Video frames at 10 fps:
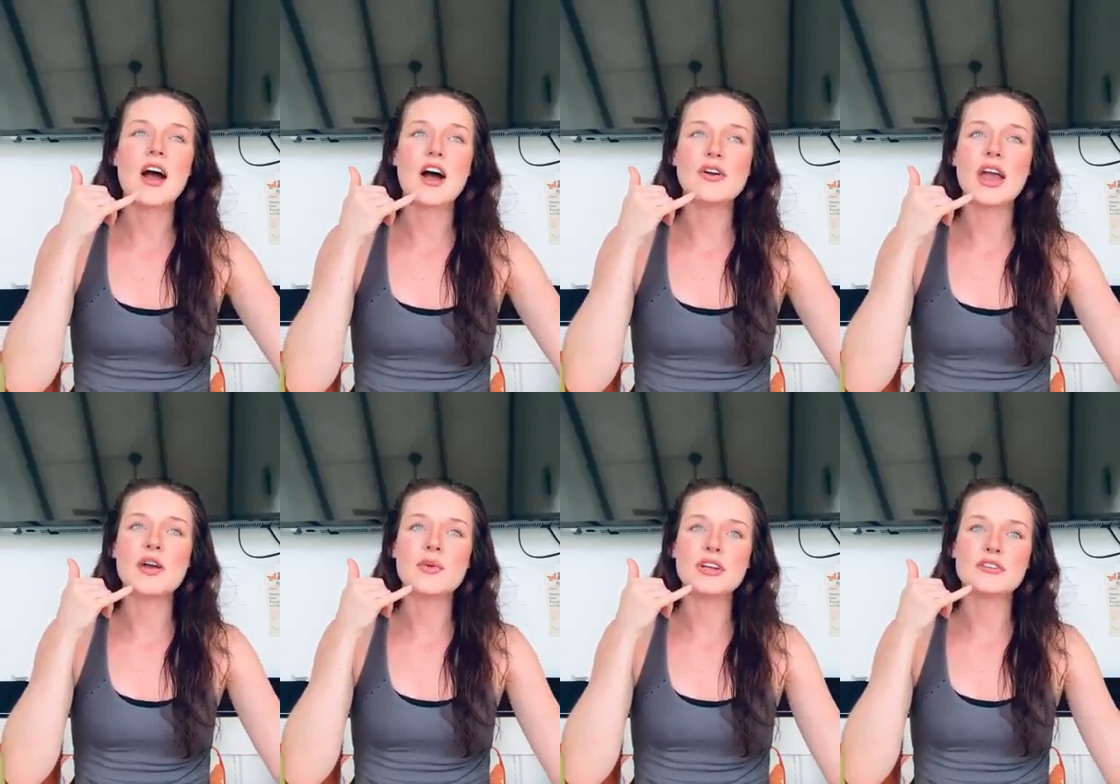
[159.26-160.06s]
Okay,
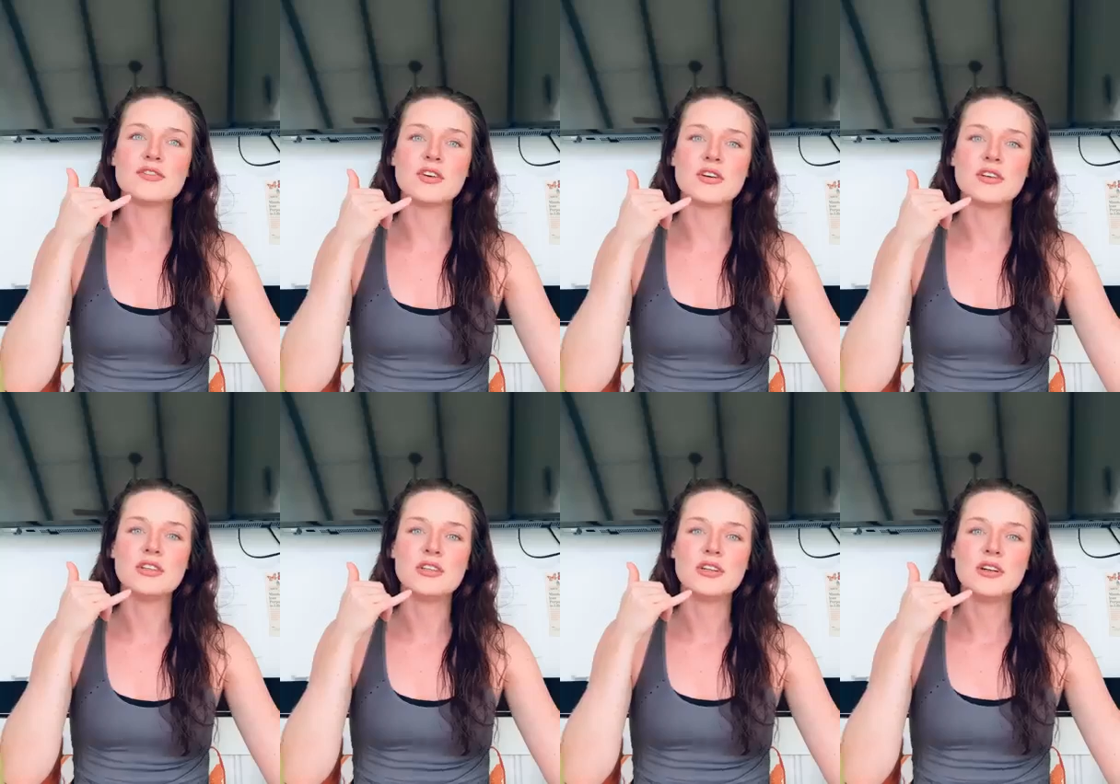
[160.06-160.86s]
wonderful.
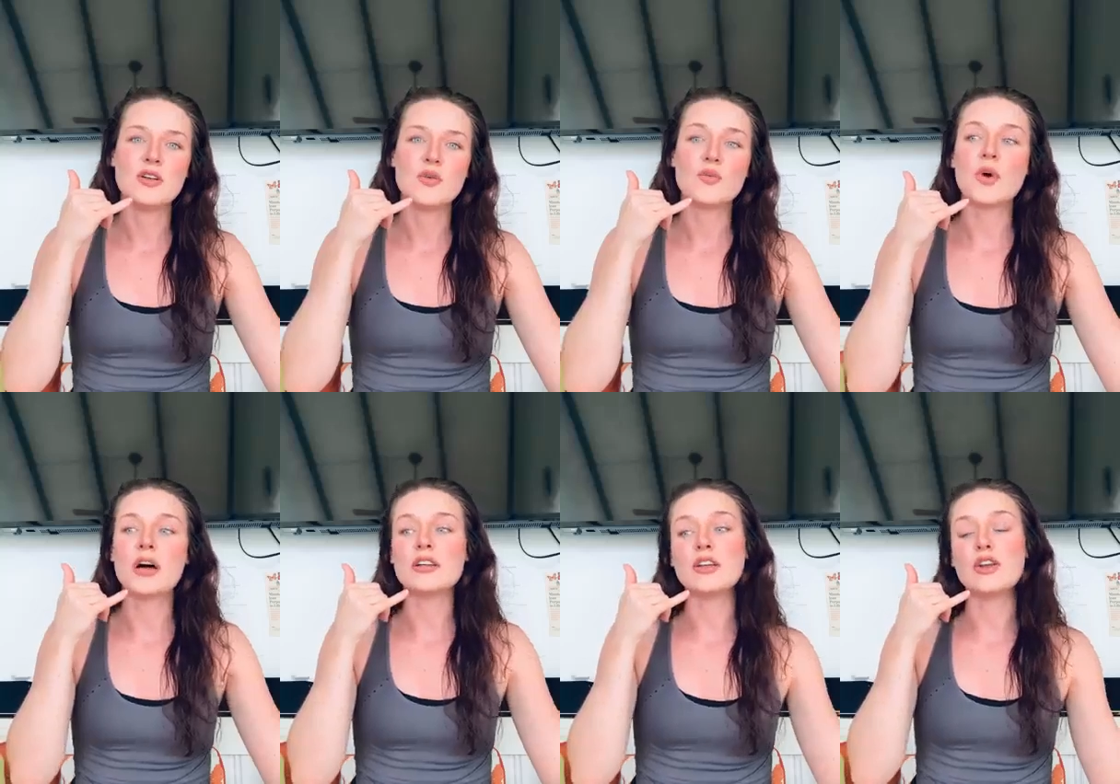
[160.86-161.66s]

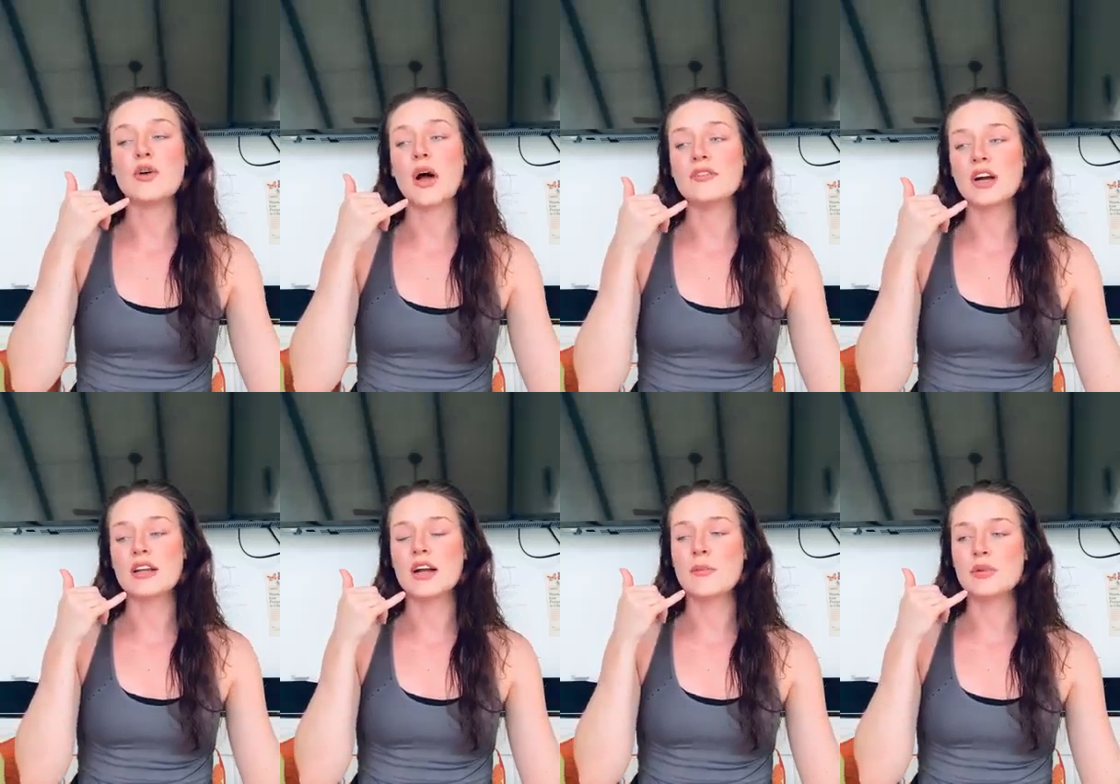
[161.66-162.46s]
Well, you know, I've got a
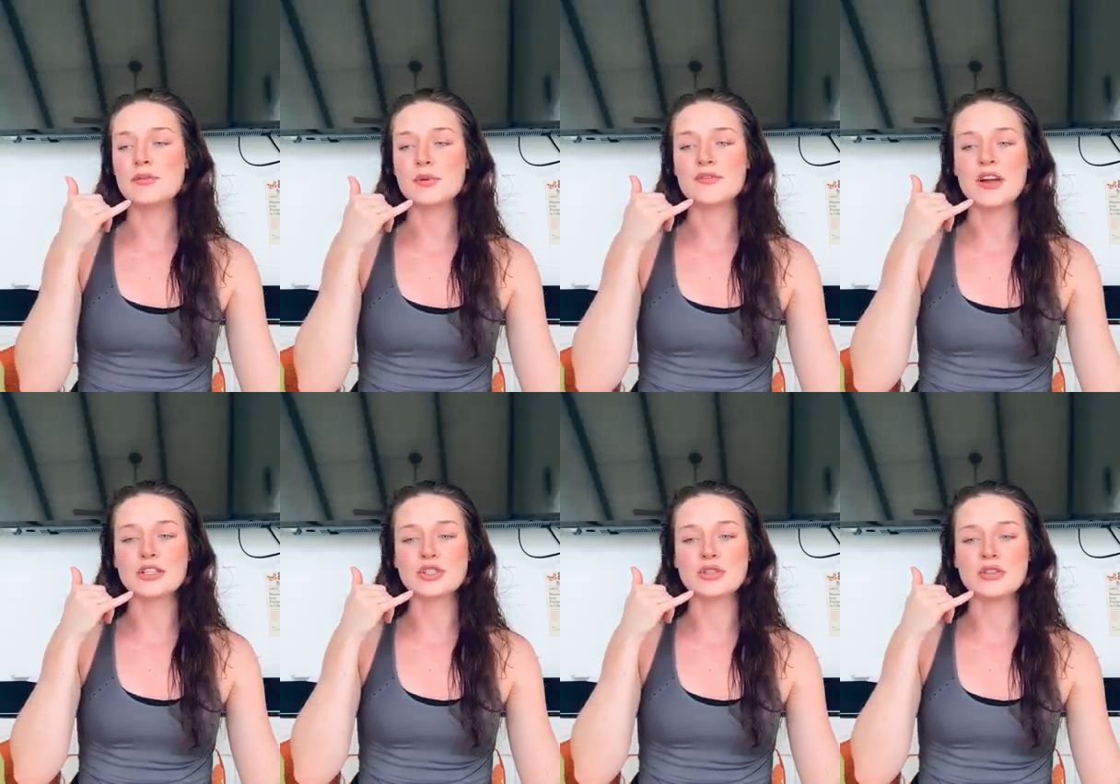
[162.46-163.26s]
couple of
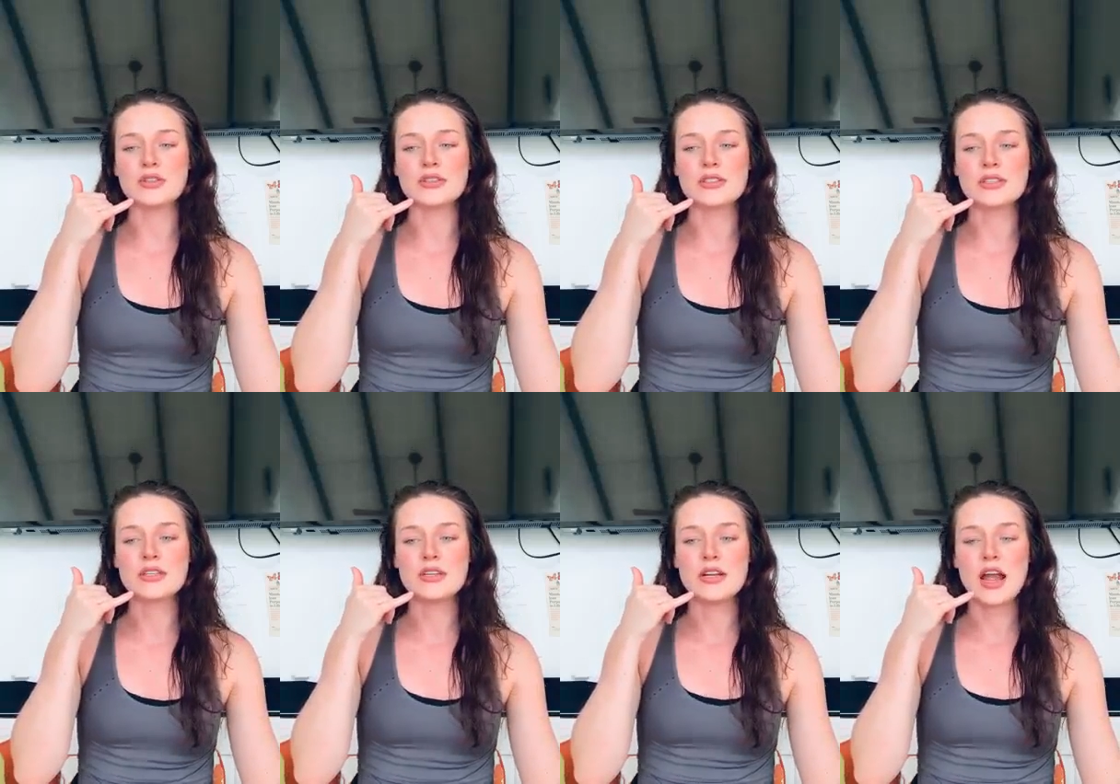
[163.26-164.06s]
professionals
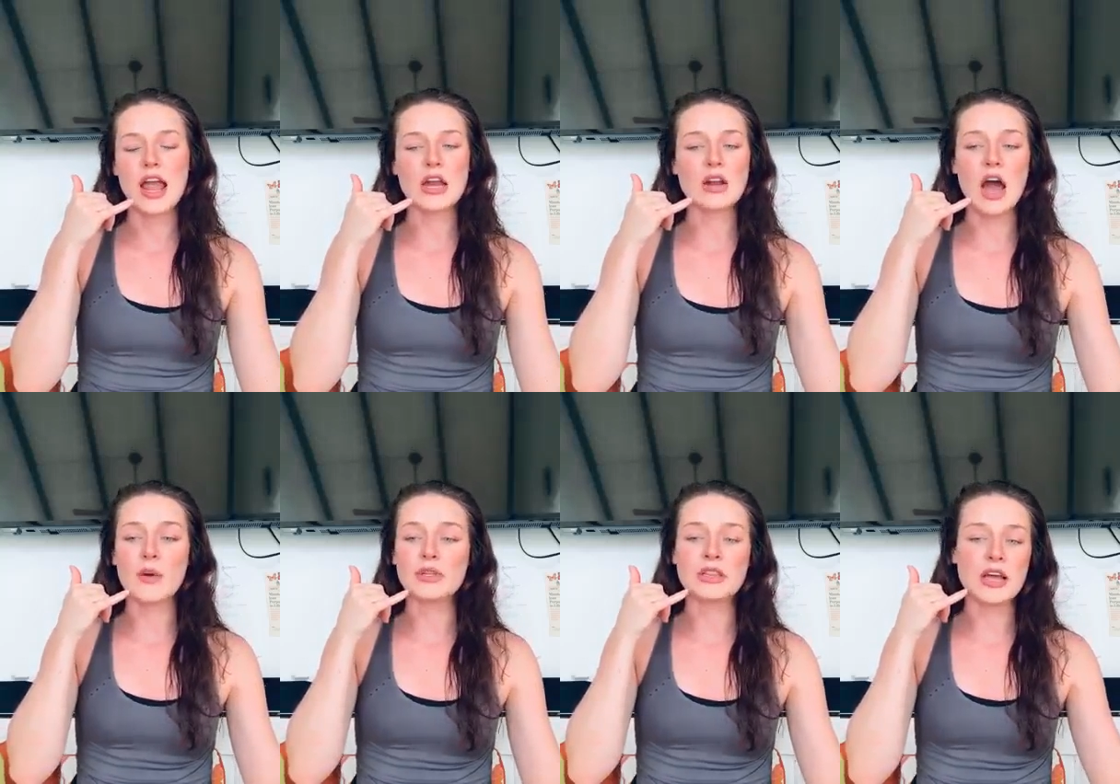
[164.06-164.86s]
and I
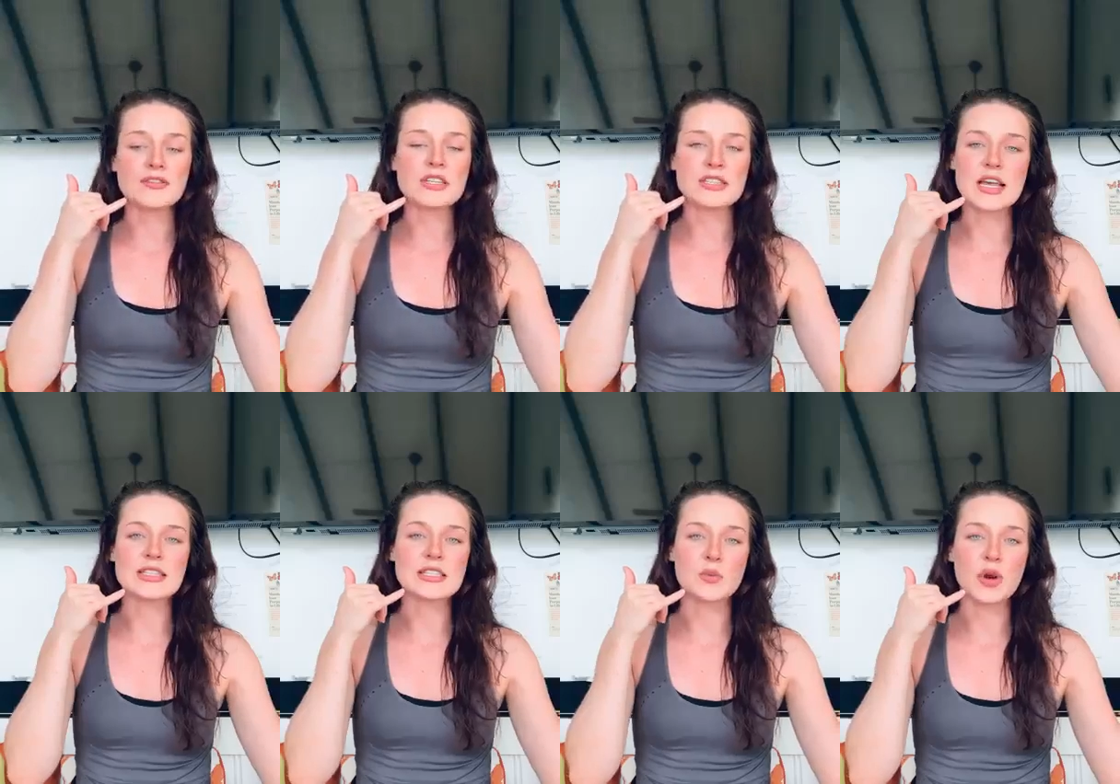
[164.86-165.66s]
would love to send
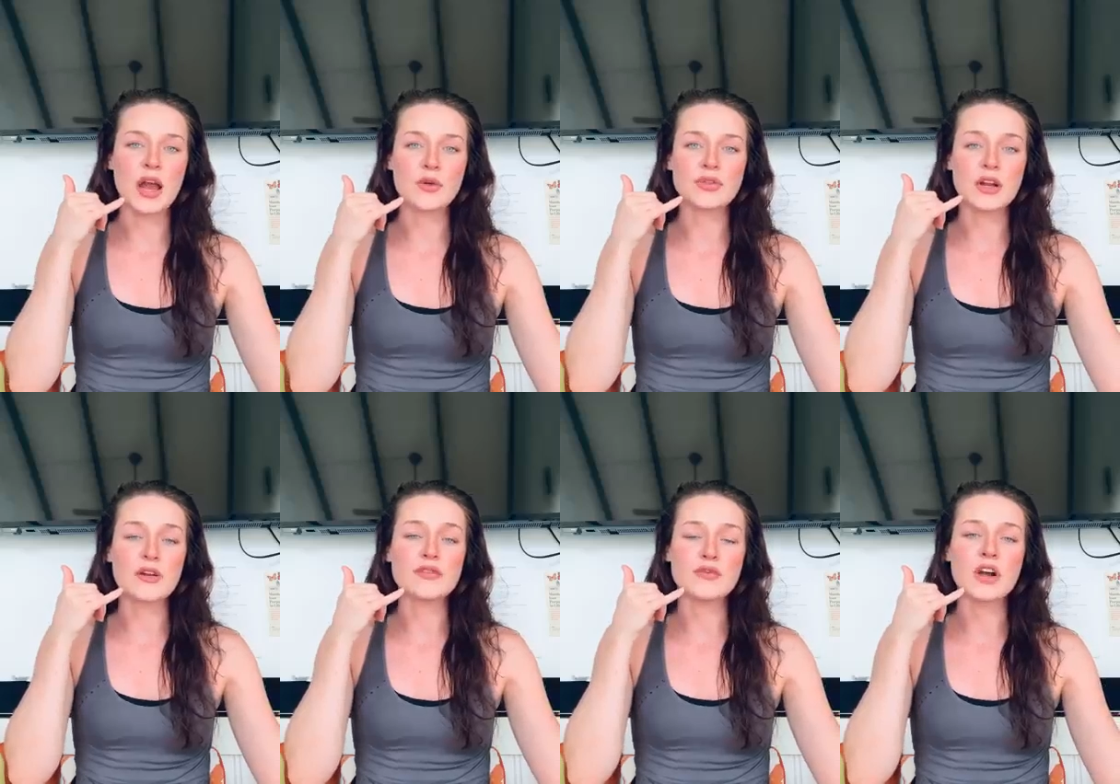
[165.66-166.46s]
someone out there
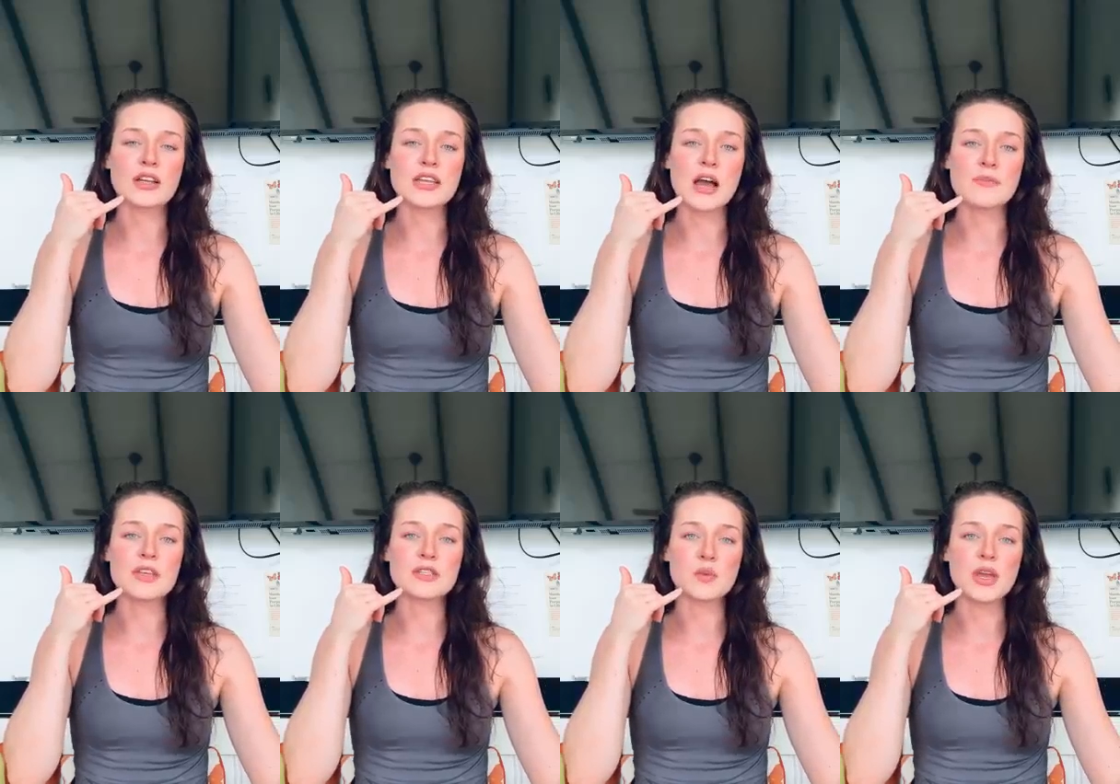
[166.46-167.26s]
if you've got time
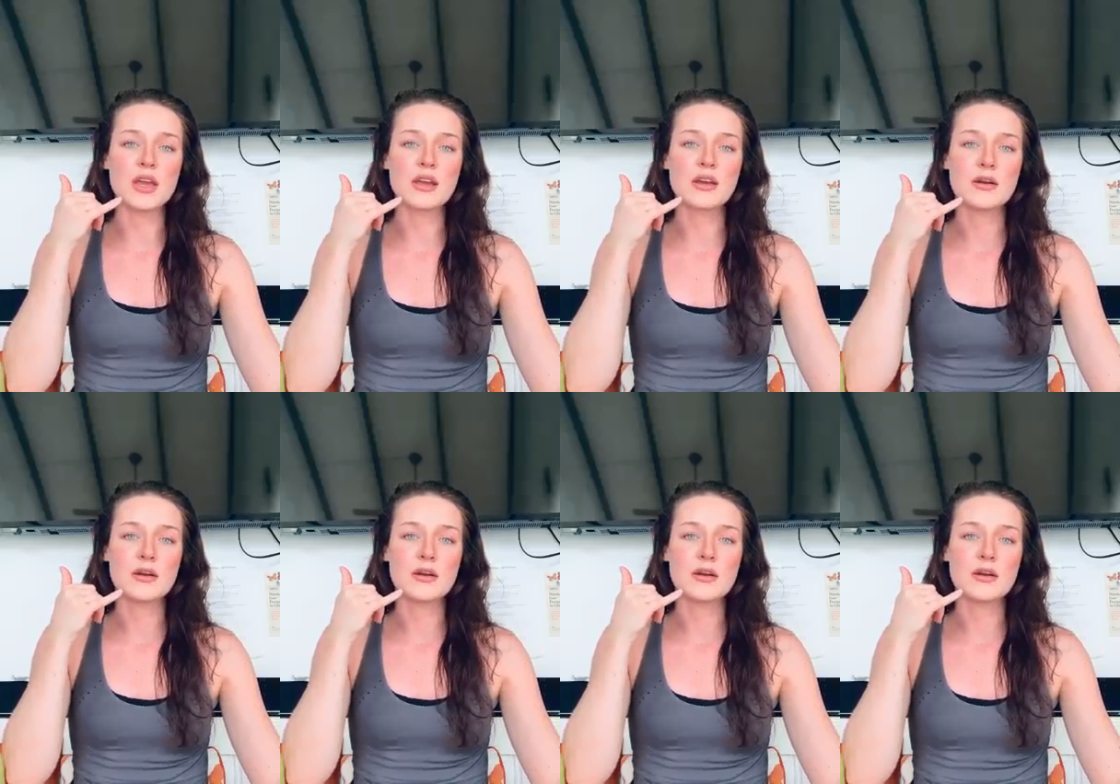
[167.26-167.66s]
this week.